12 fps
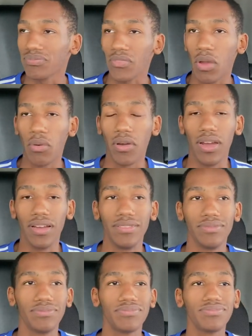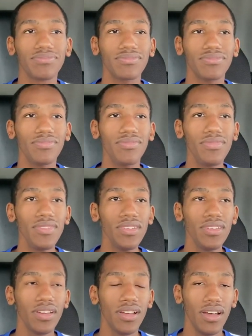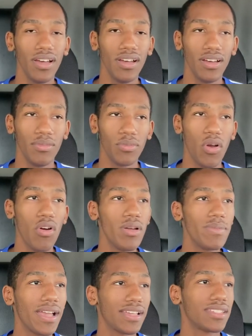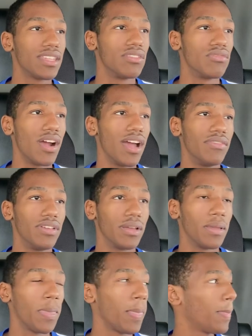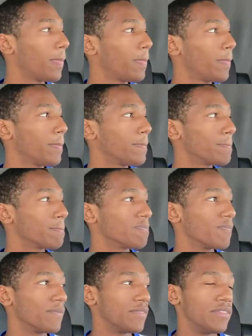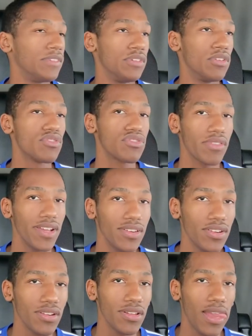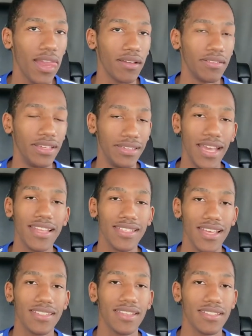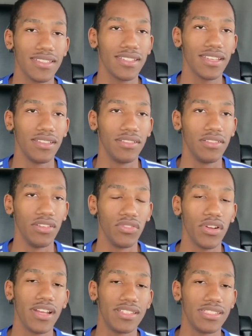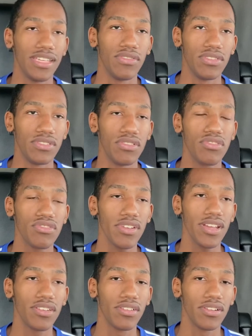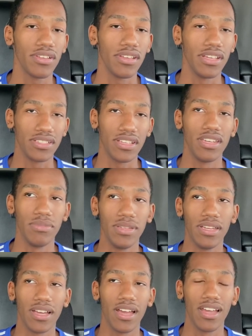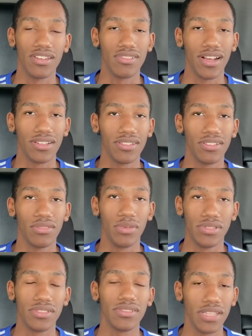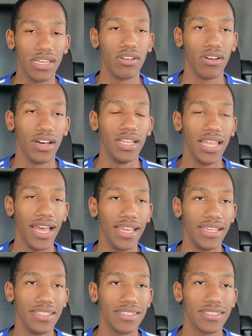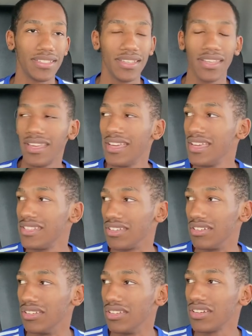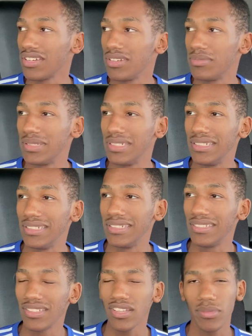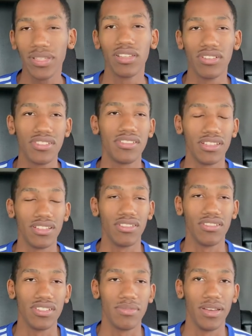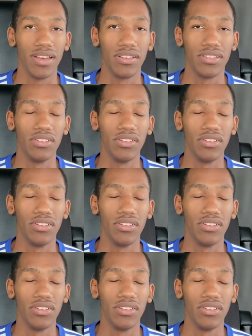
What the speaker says: Okay. Going back to the driving, your trainer, and 9 times out of 10, if you're at Stevens, your trainer is gonna be a contractor, which they call Alliance. They're gonna be little sticklers about,